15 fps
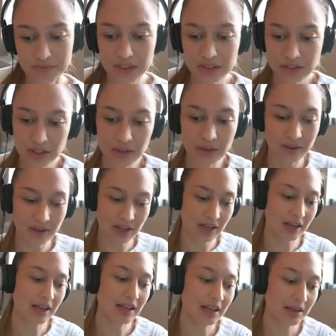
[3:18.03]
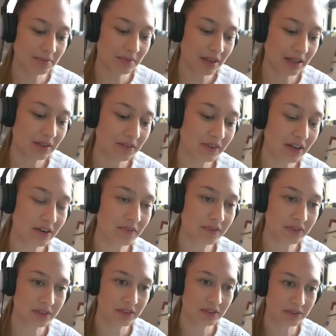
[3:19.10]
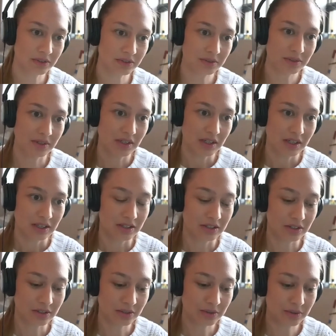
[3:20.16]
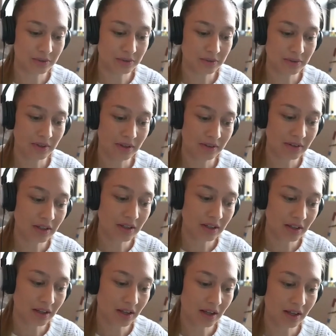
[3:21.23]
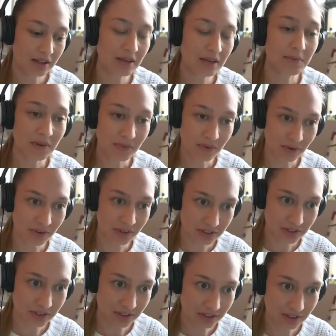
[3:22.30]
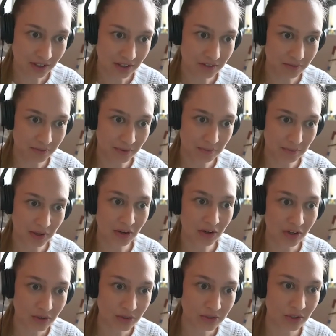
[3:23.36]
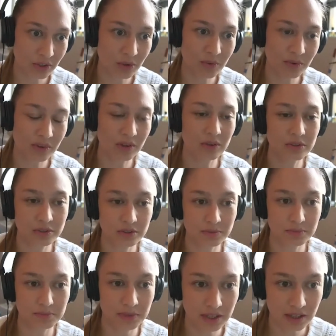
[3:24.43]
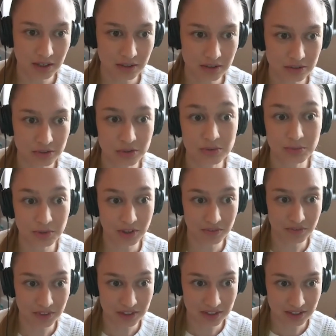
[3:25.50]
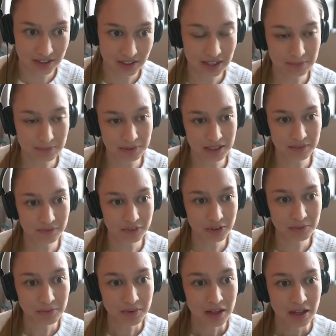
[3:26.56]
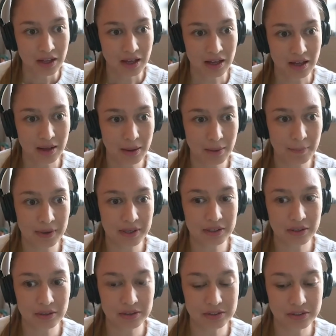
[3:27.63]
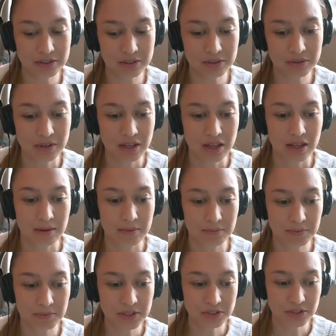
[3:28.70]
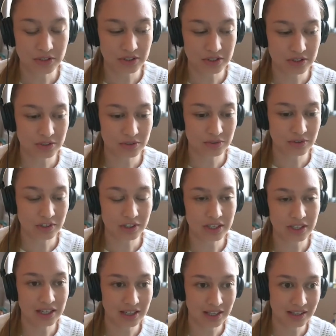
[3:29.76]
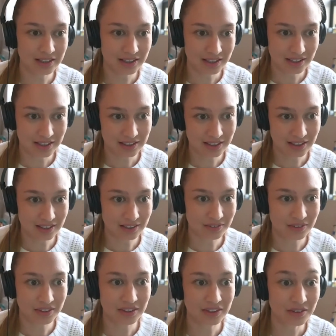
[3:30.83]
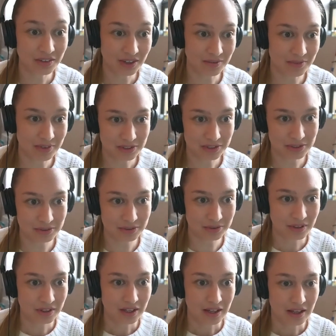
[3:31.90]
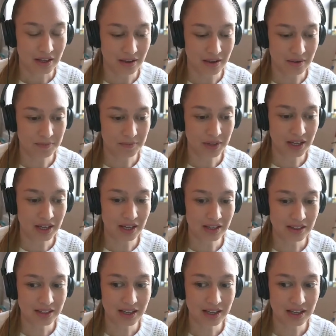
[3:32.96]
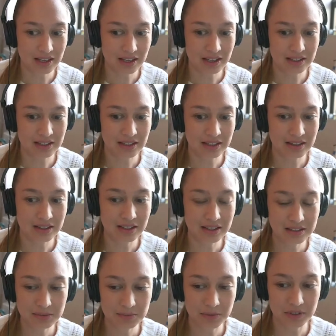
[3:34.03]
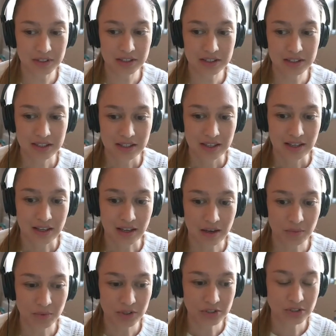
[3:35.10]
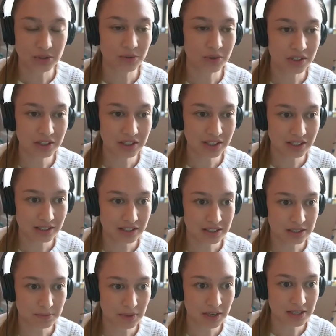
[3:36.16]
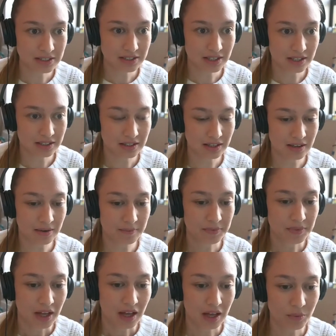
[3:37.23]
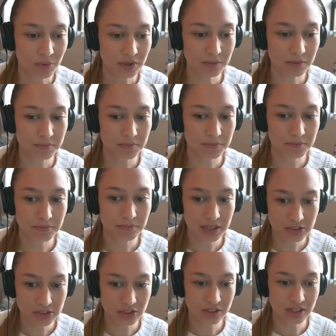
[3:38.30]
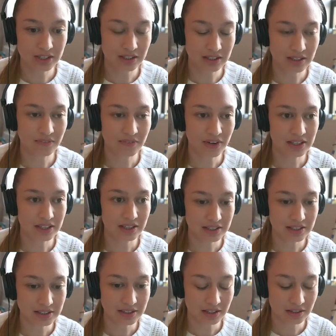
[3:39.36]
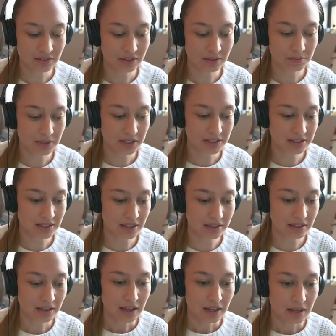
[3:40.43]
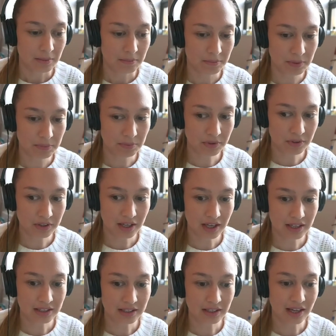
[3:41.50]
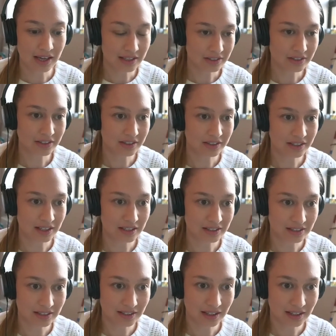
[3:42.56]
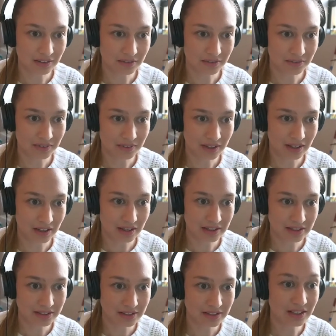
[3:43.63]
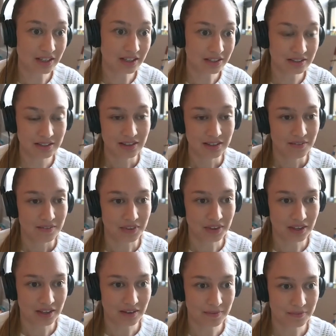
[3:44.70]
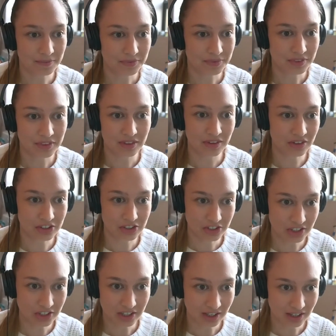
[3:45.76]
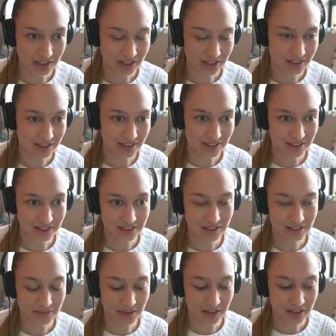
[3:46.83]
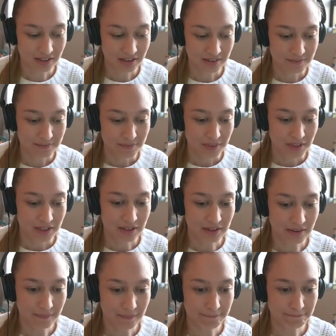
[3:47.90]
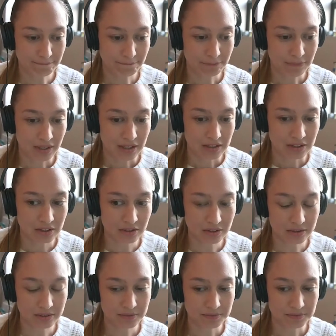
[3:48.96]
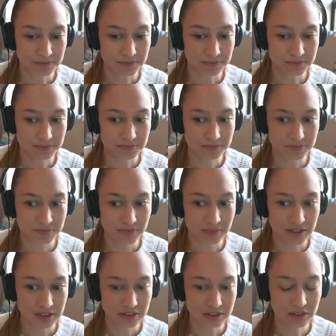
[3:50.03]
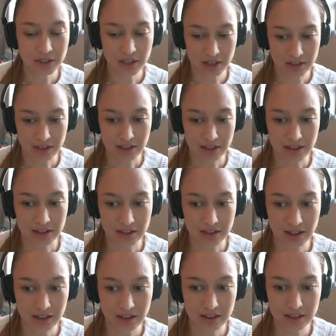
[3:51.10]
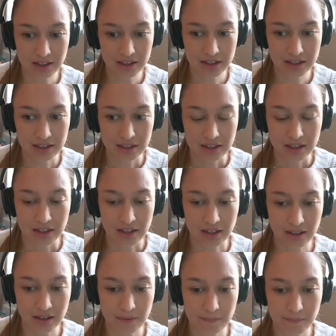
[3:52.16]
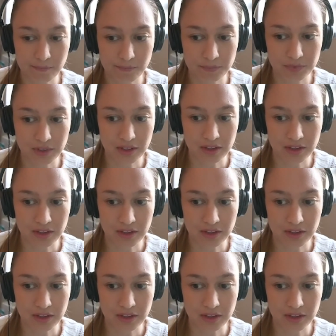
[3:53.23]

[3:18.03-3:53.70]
so I am kind of careful to keep a focus on kind of my core user who will also be a consumer of the data platform, but also be sure to not alienate kind of the newcomers who I think at this point we're so early in the space that I want to make sure that the Defined is kind of the place that people can land on and kind of start um, their journey in DeFi. Um, so yeah, I think um,